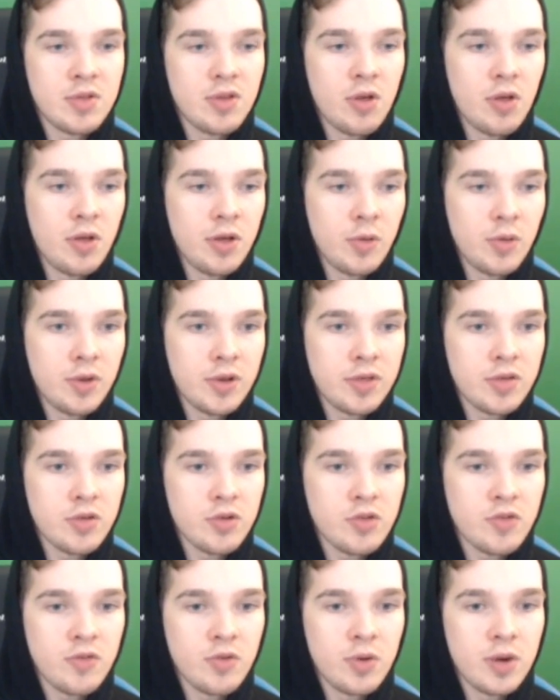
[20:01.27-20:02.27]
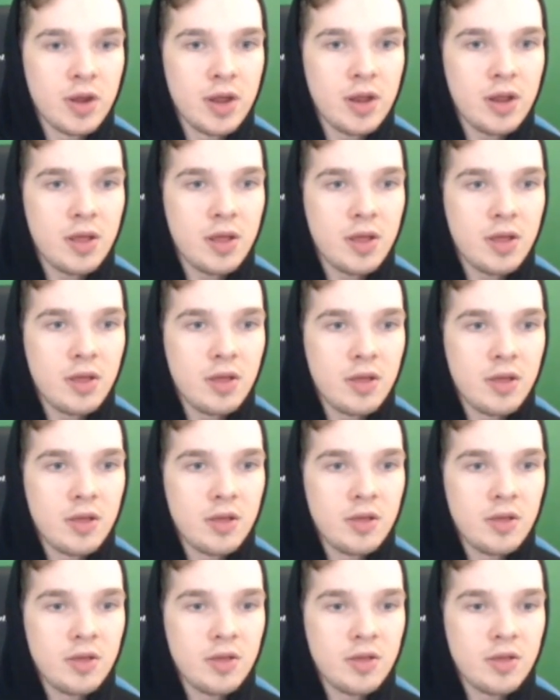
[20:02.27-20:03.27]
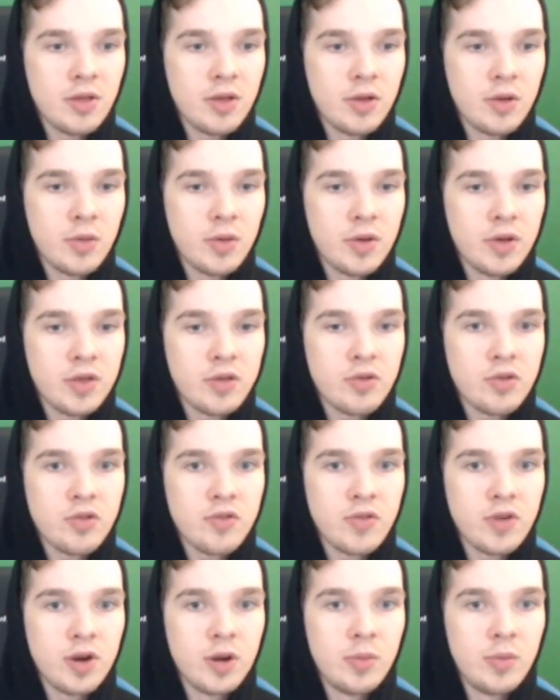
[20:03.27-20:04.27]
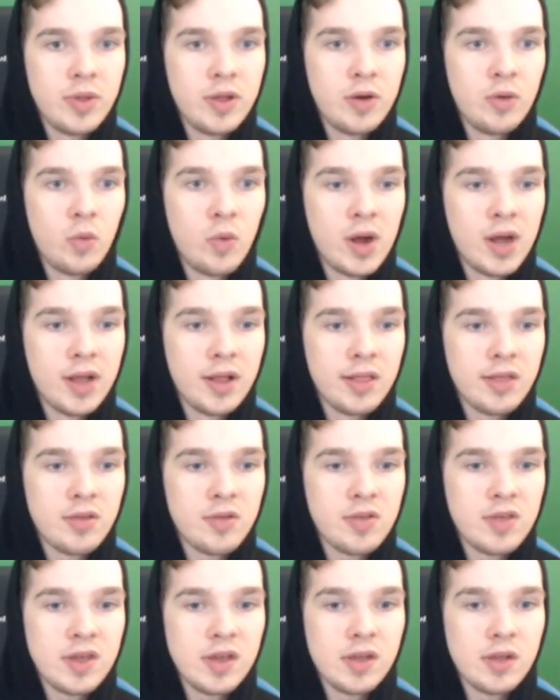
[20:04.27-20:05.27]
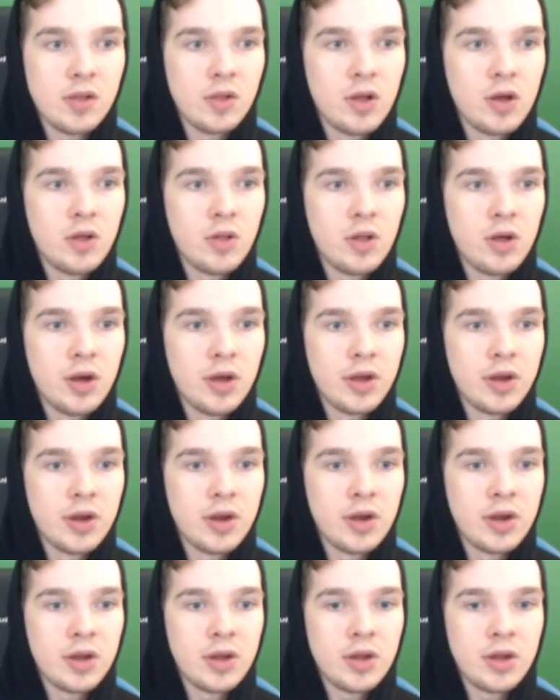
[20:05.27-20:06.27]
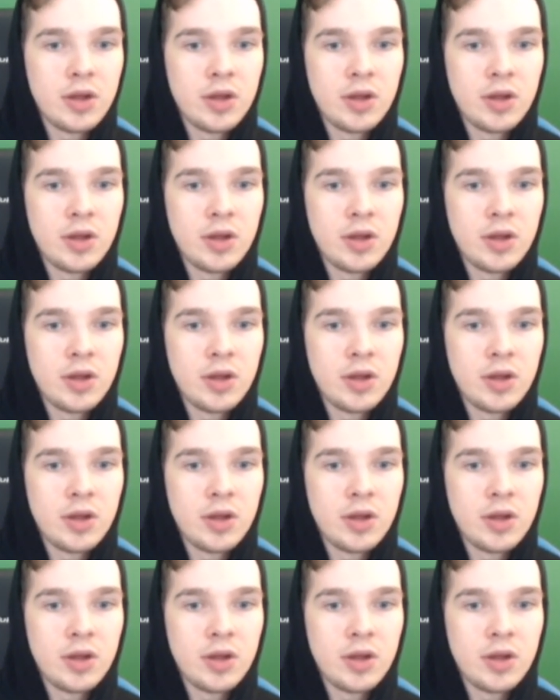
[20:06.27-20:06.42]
stalling while I search for it. I'm in the wilds, so it's taking a lot longer.